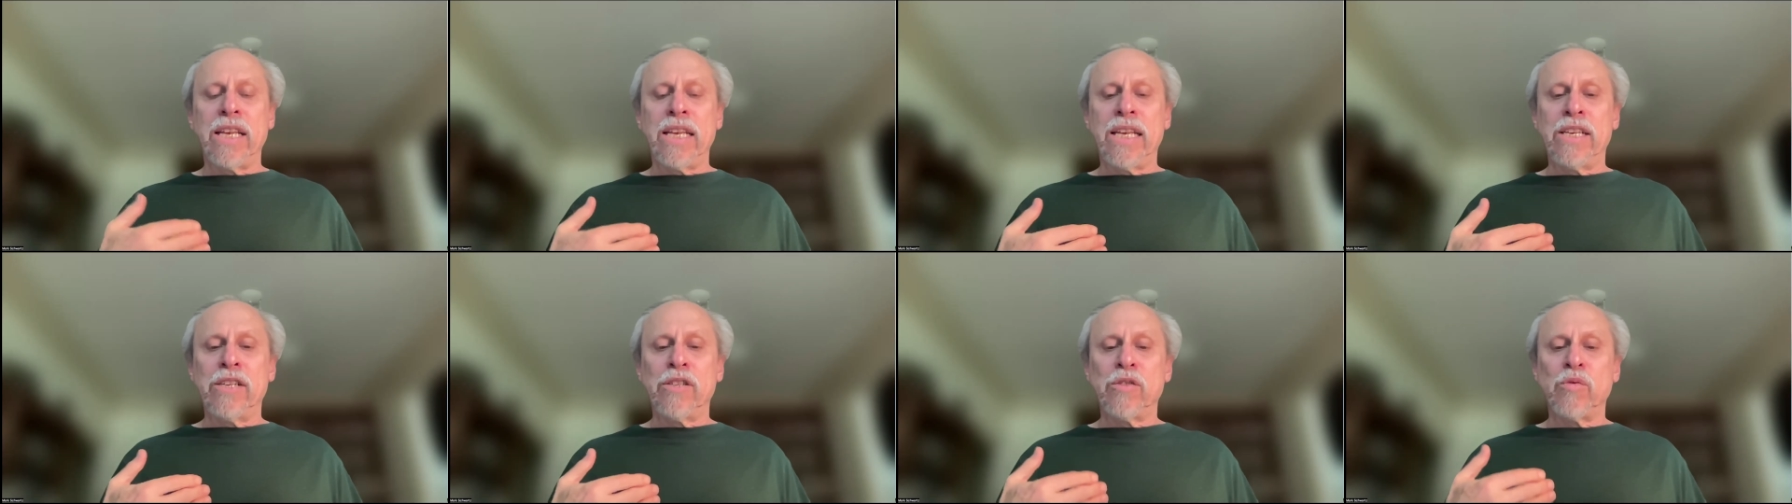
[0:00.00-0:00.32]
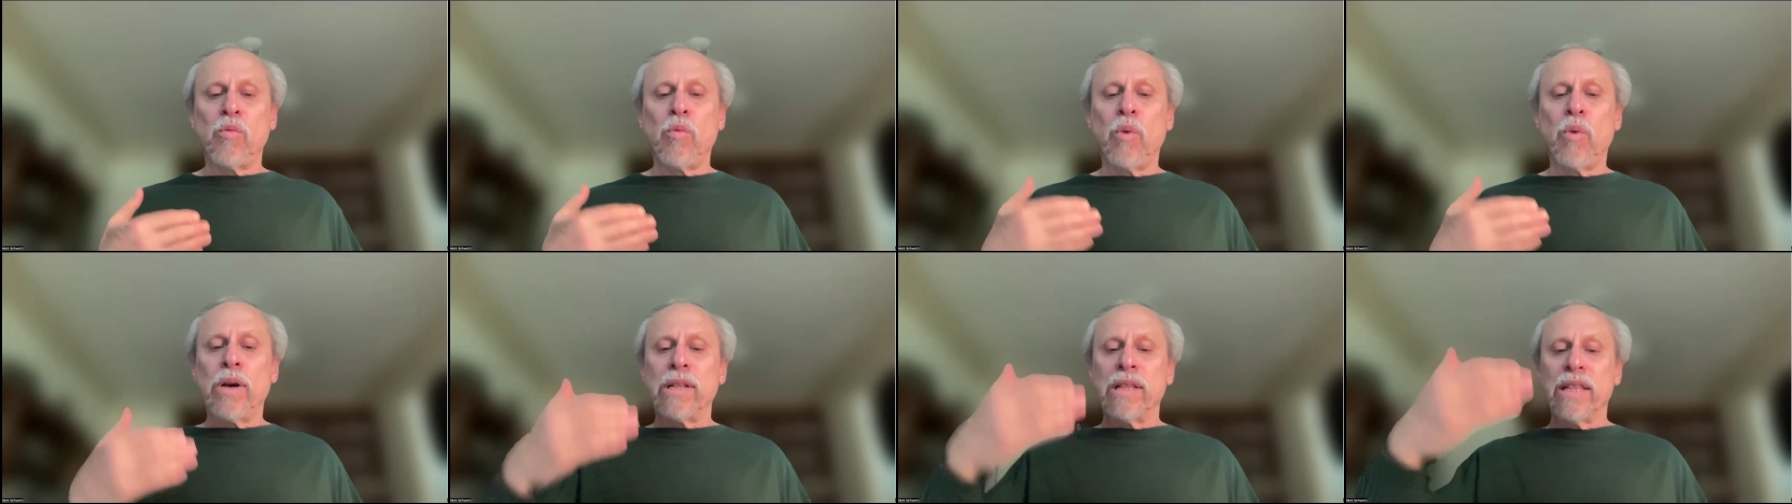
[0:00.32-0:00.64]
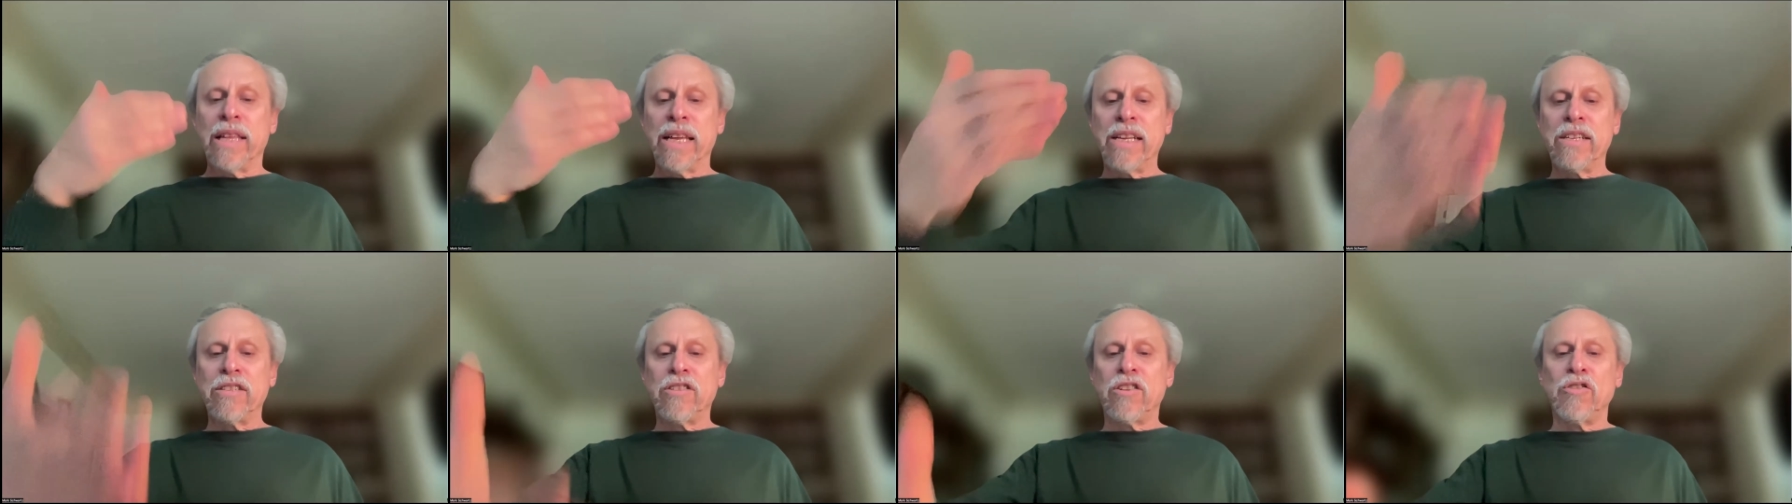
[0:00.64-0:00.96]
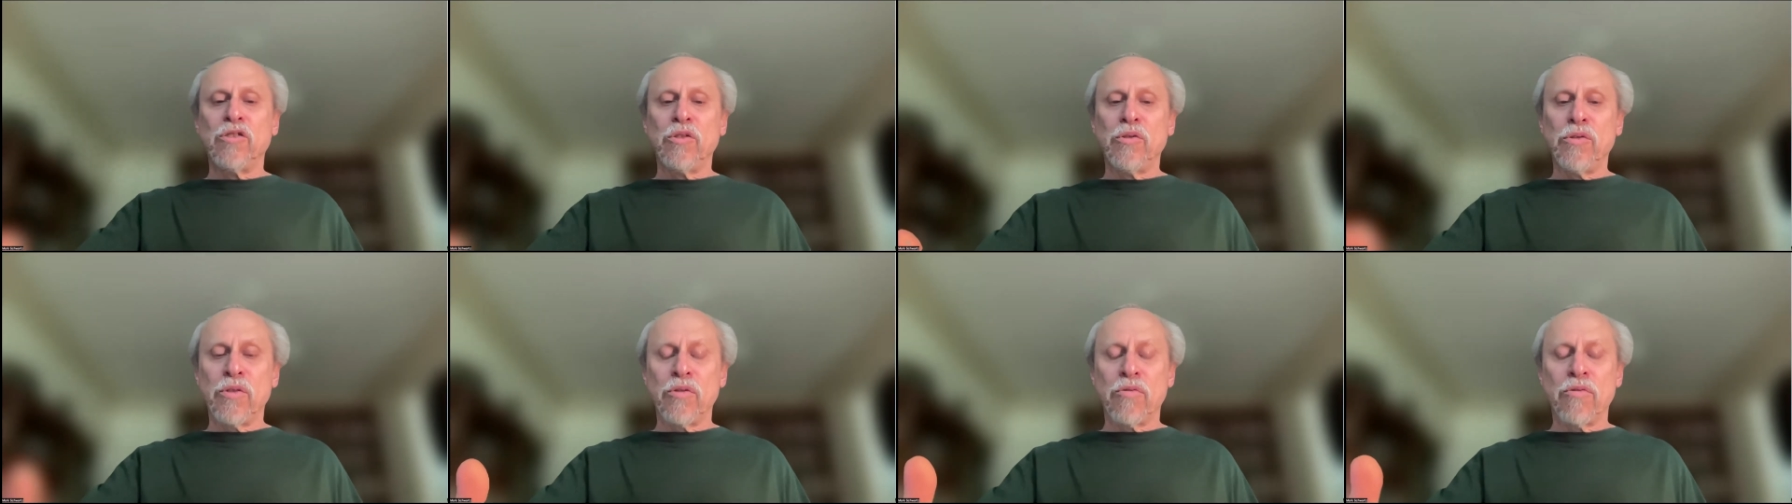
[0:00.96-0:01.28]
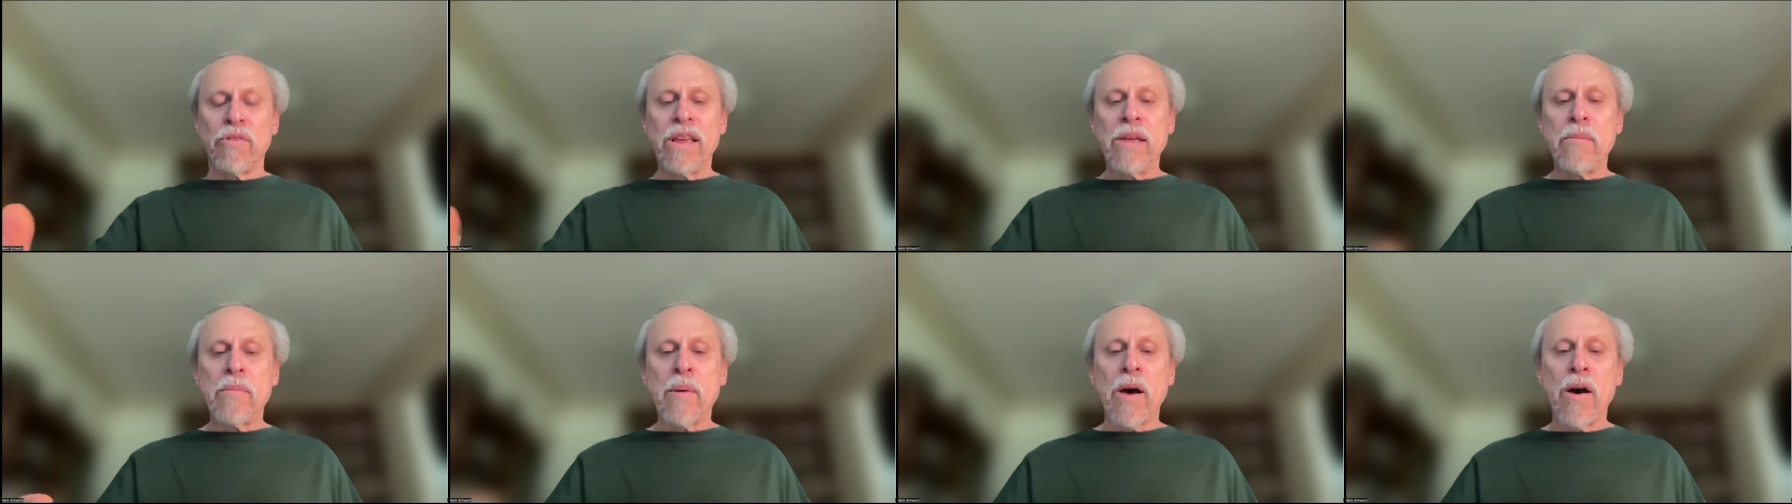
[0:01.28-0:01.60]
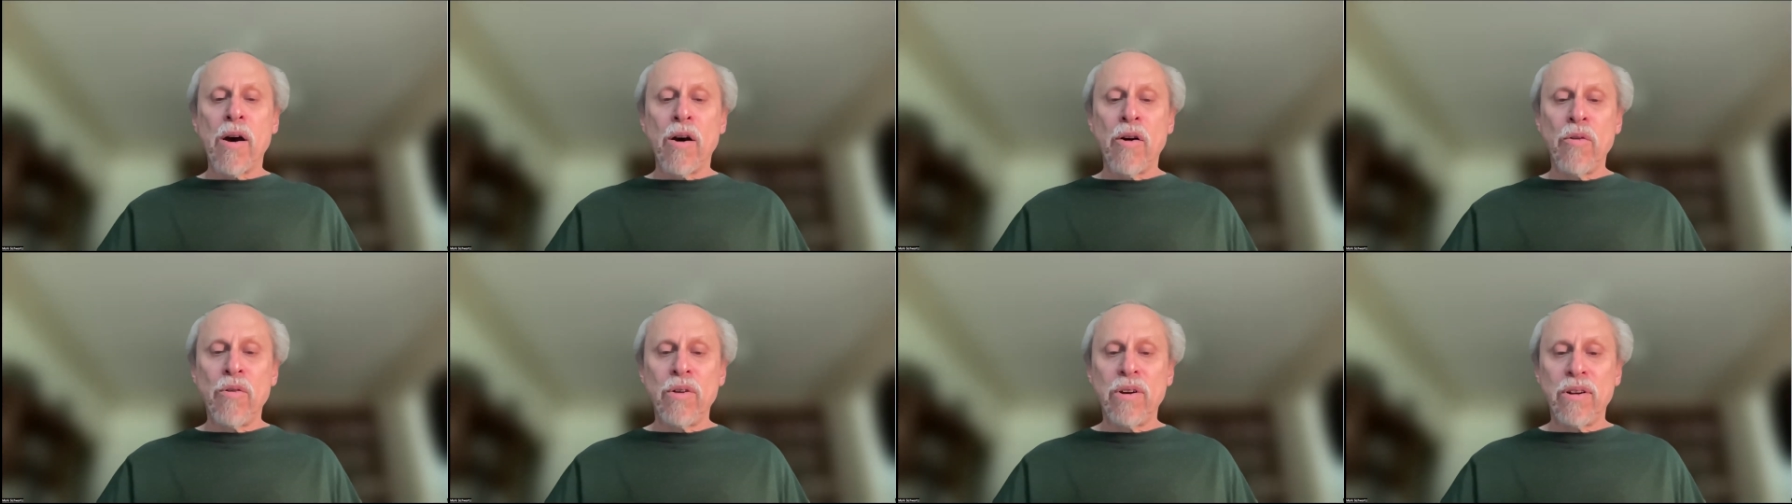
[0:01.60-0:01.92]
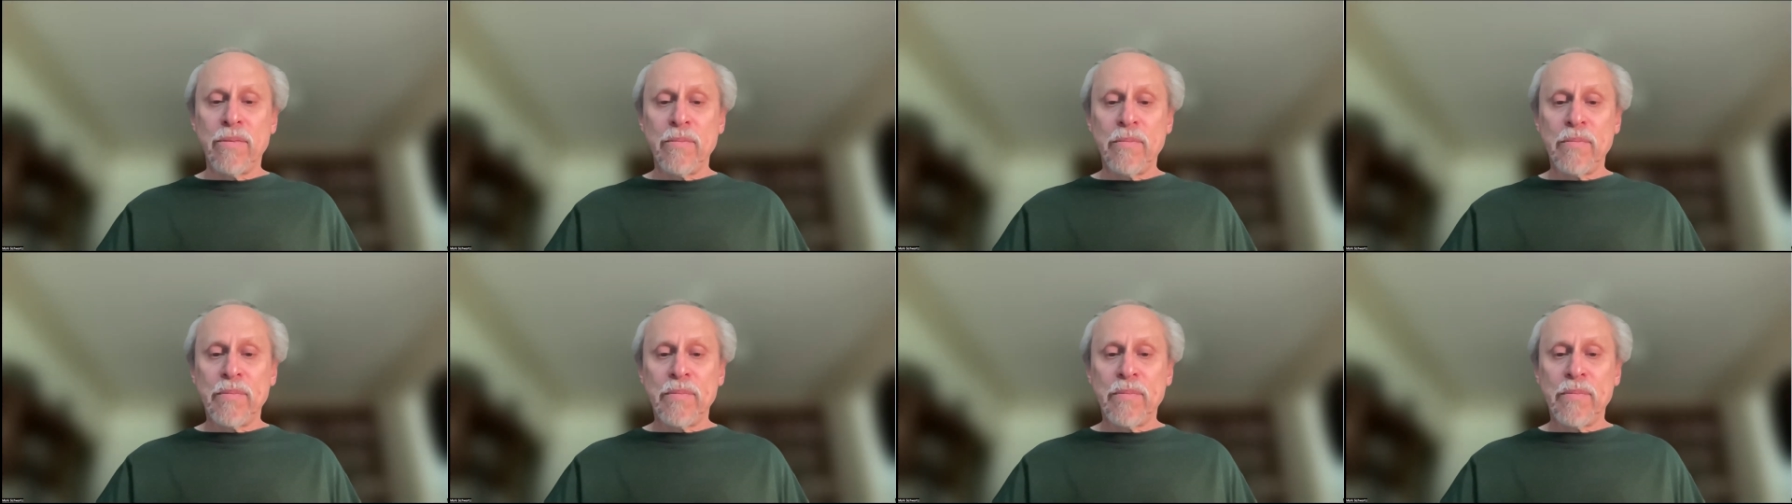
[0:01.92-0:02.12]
is willing to do the repo